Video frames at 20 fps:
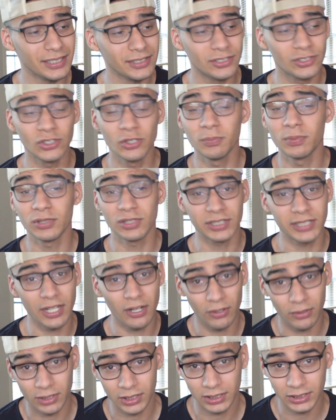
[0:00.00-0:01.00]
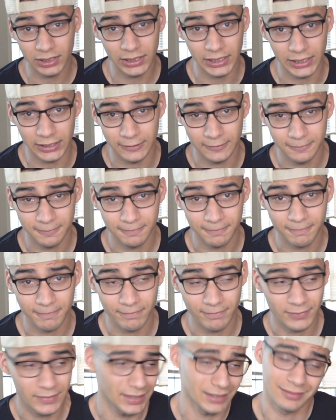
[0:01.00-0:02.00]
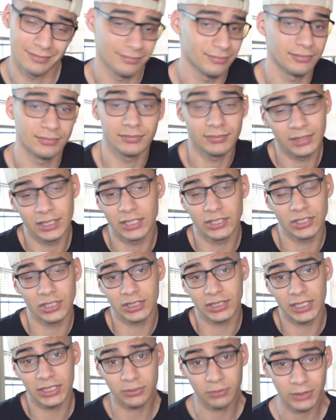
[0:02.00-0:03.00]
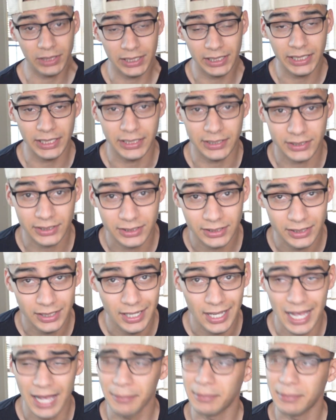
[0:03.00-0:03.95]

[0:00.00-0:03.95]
and super sterile to clean. It just is what it is. I